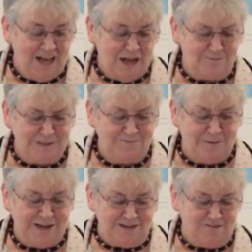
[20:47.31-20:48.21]
A big
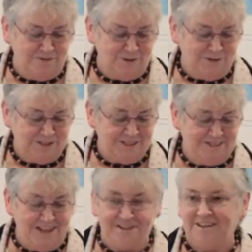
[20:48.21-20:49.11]
bite first and
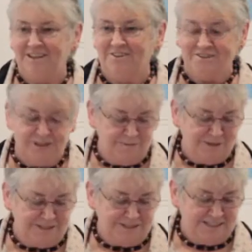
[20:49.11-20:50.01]
then eager
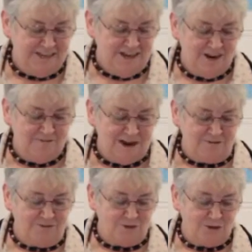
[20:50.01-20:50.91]
nibbles
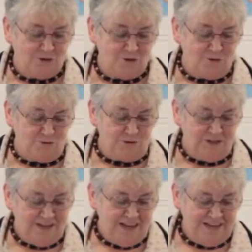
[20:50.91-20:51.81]
around the stone,
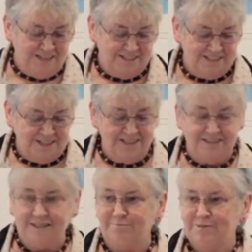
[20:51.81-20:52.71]
sticky
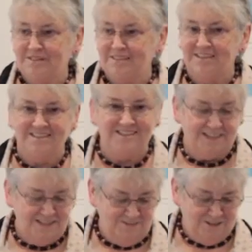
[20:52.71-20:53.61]
lips,
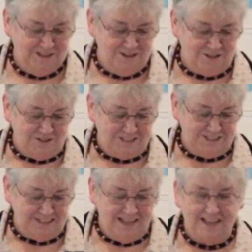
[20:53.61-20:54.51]
sticky fingers,
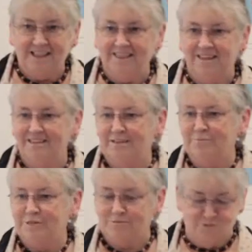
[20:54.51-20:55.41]
lick them
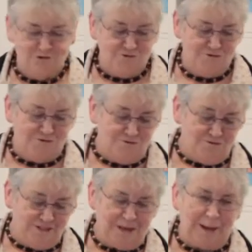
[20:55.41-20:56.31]
smooth.